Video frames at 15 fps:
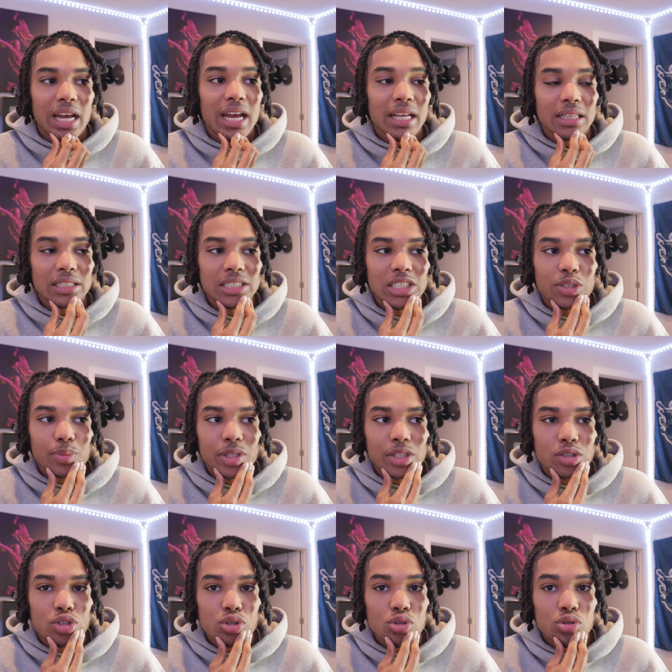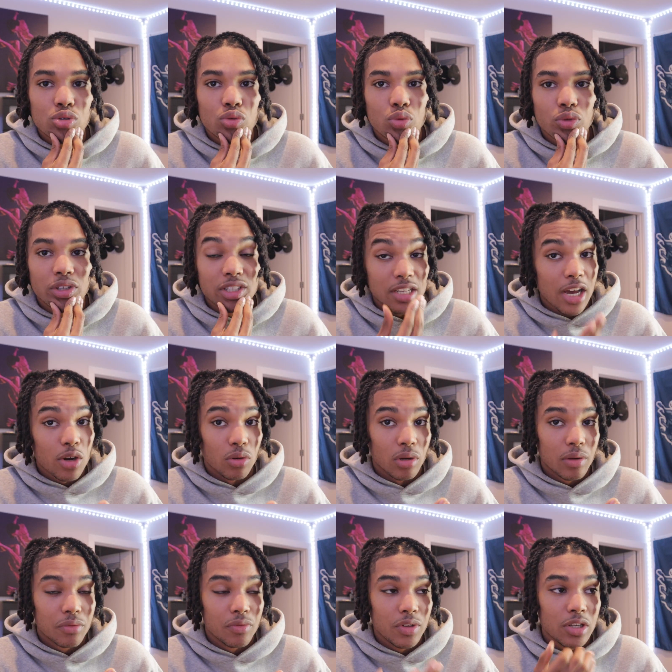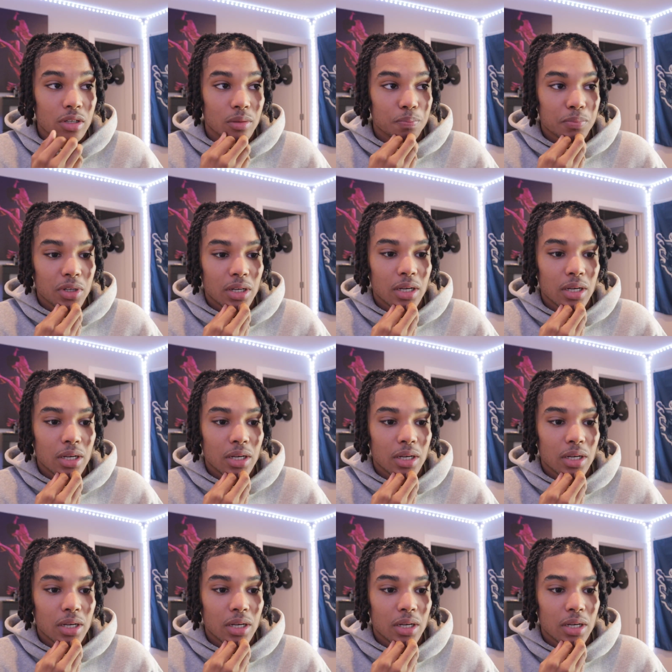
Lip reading: That leads me to the title of the video.